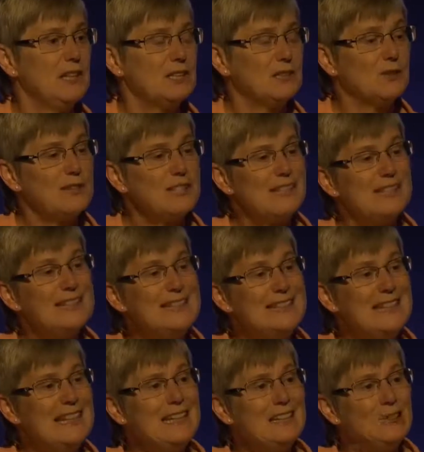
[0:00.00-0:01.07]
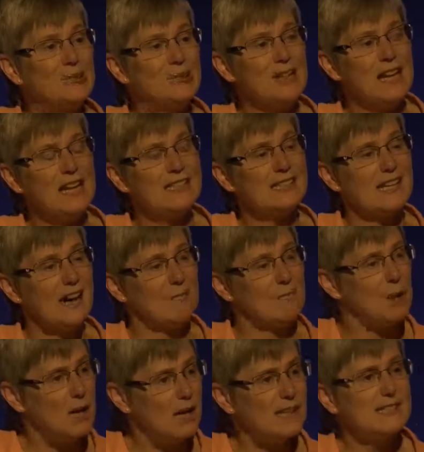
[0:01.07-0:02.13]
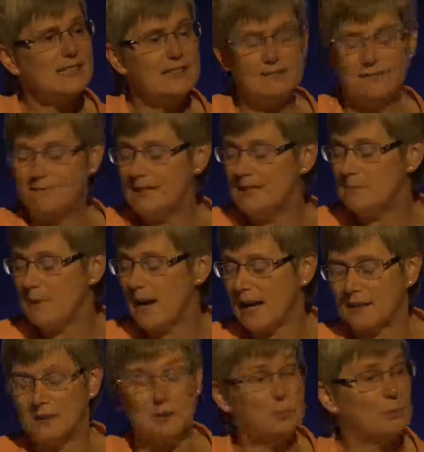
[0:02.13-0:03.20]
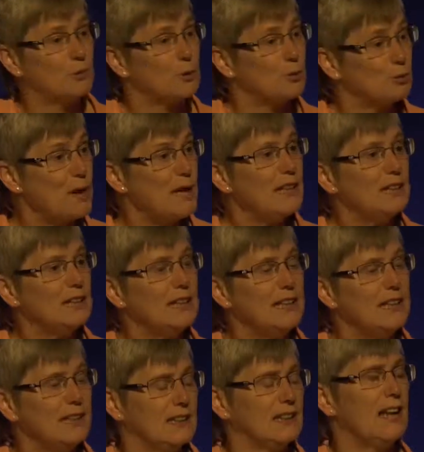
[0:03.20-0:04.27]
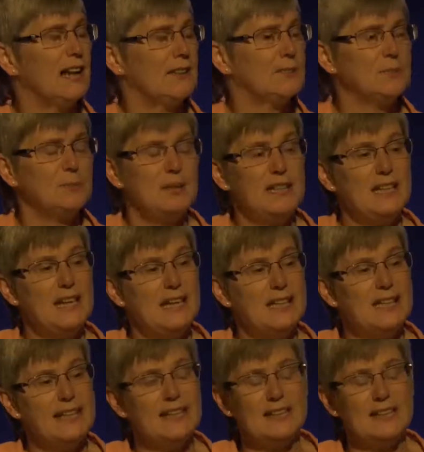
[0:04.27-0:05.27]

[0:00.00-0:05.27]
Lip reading: So this indeed creates a positive feedback loop for regulating Clathrin-mediated